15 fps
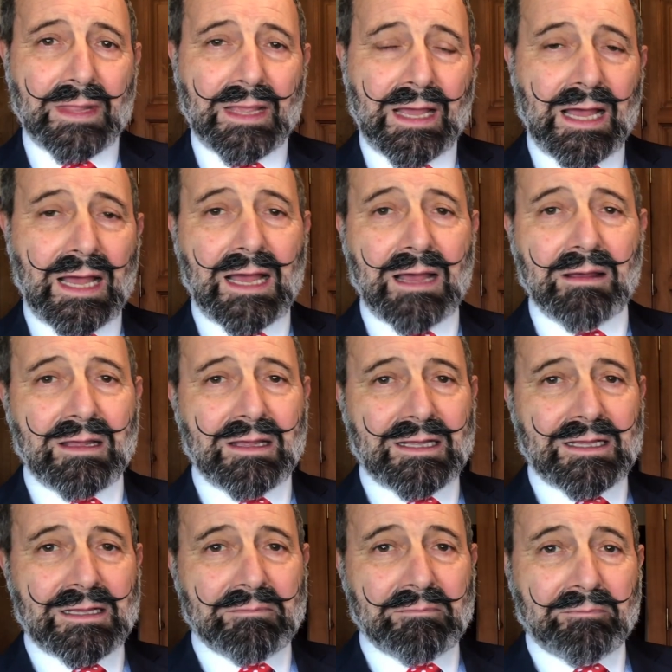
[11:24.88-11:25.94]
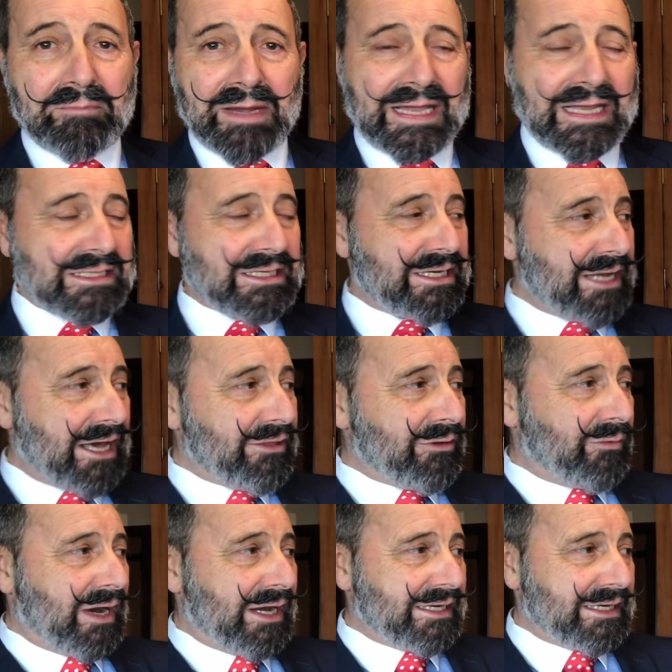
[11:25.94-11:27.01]
But here's another
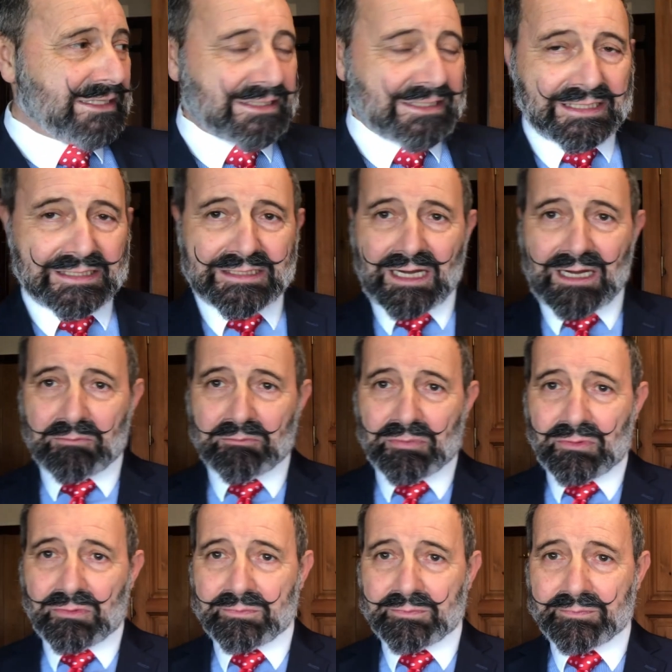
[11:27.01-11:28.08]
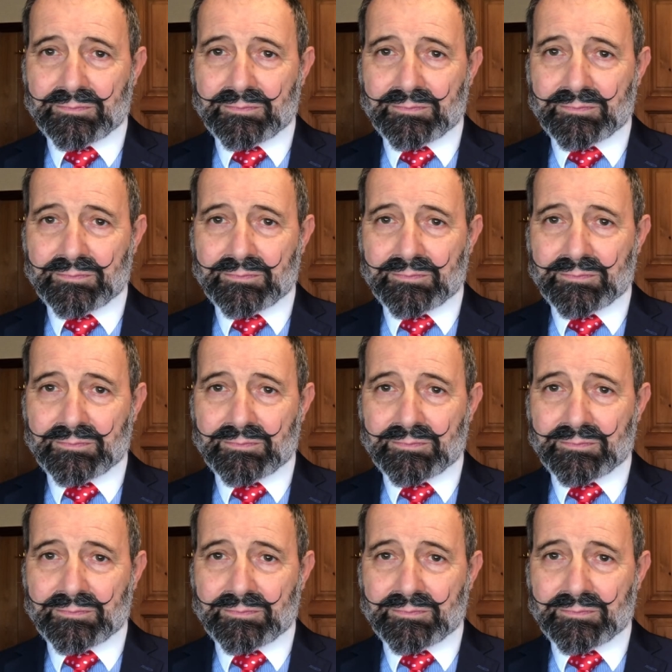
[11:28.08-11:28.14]
one as an example.